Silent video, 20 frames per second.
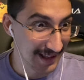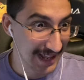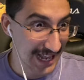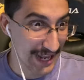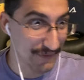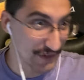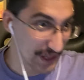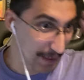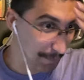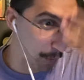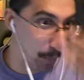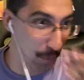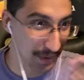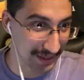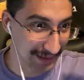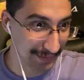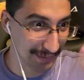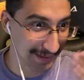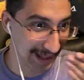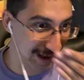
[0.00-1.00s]
Even the one with
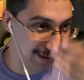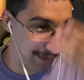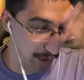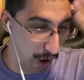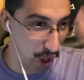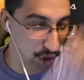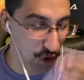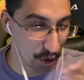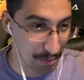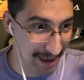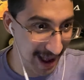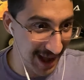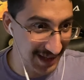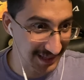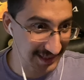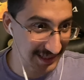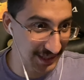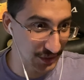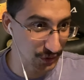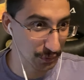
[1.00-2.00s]
the like hollow
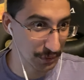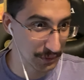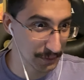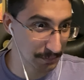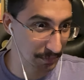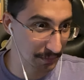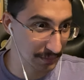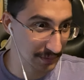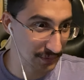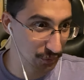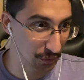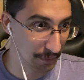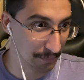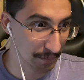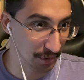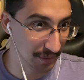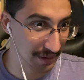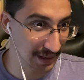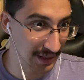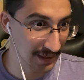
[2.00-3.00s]
mask that's sort of, sort of
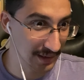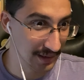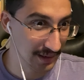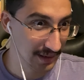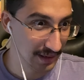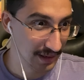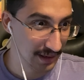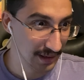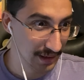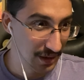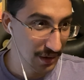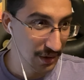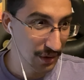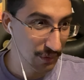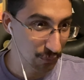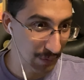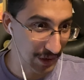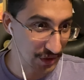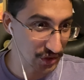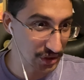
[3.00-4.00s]
broken.
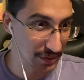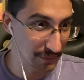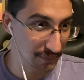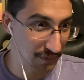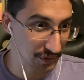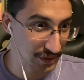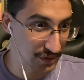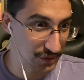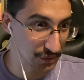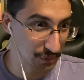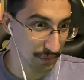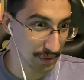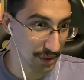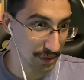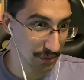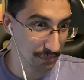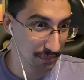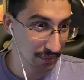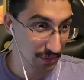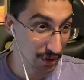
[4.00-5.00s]
Renji vs
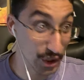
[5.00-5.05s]
Ryu.